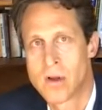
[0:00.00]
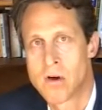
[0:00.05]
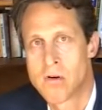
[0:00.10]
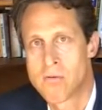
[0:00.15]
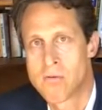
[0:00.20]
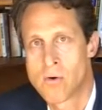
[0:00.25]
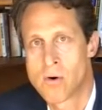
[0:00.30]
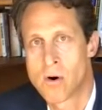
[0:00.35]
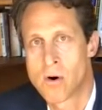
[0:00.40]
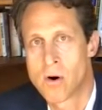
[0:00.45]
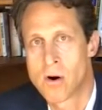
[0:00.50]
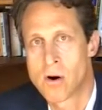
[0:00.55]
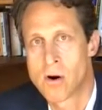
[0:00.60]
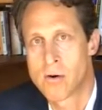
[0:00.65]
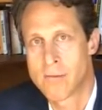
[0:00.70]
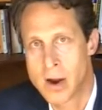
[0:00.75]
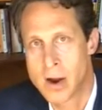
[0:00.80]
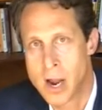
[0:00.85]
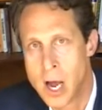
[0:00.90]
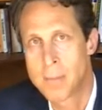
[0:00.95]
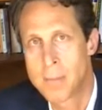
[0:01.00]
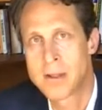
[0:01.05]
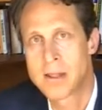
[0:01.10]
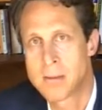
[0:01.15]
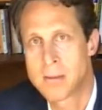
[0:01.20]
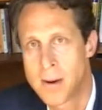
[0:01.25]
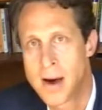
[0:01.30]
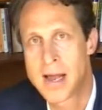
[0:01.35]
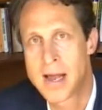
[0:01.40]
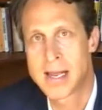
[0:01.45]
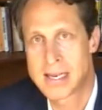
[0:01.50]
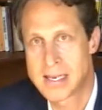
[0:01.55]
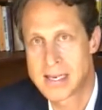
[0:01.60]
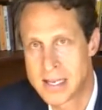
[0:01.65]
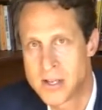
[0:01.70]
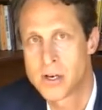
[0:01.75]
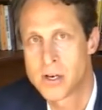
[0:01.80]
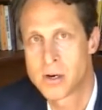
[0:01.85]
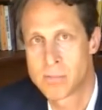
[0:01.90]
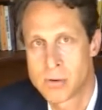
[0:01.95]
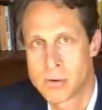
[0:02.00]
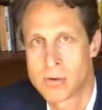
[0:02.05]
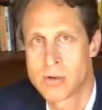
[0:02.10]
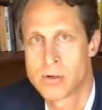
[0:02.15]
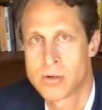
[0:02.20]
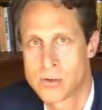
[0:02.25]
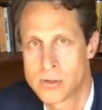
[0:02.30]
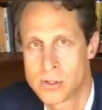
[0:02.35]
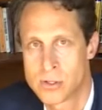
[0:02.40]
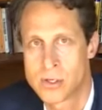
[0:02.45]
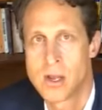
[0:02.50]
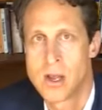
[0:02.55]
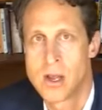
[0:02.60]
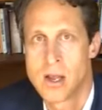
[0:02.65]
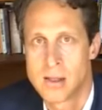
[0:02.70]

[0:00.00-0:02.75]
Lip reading: for helping the body continue to produce